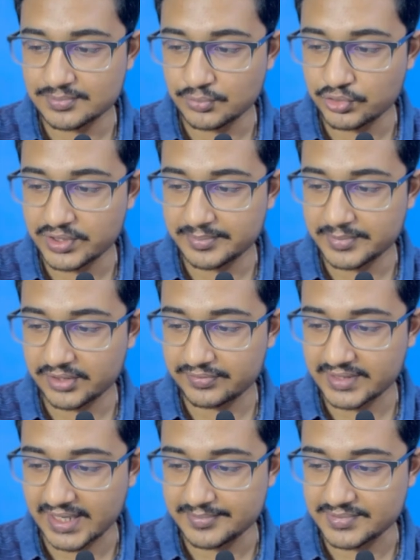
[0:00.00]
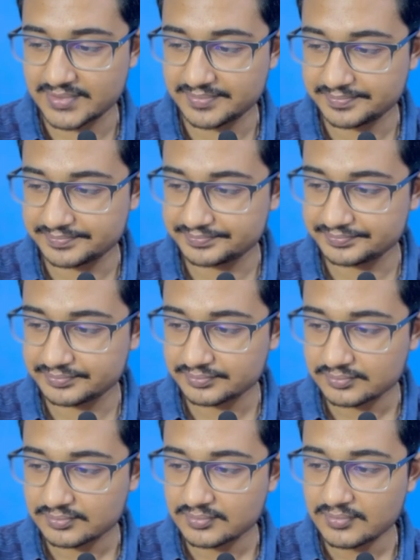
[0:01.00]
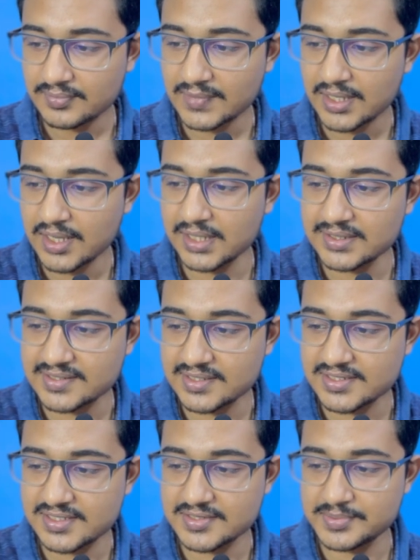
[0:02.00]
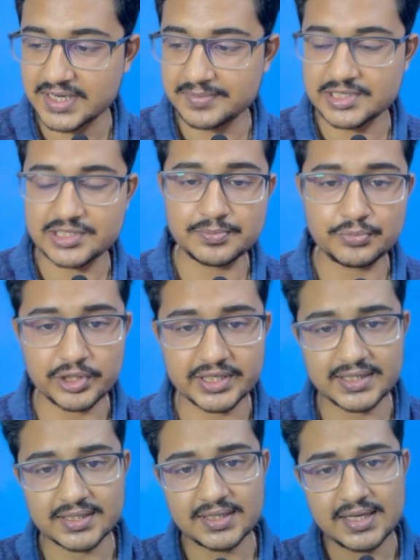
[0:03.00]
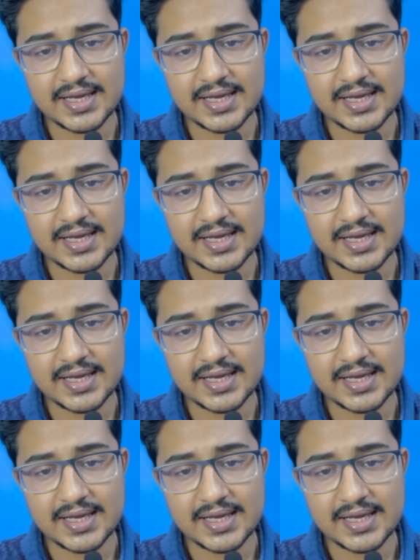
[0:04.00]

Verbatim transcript: more number of times. Ulcers is very much important.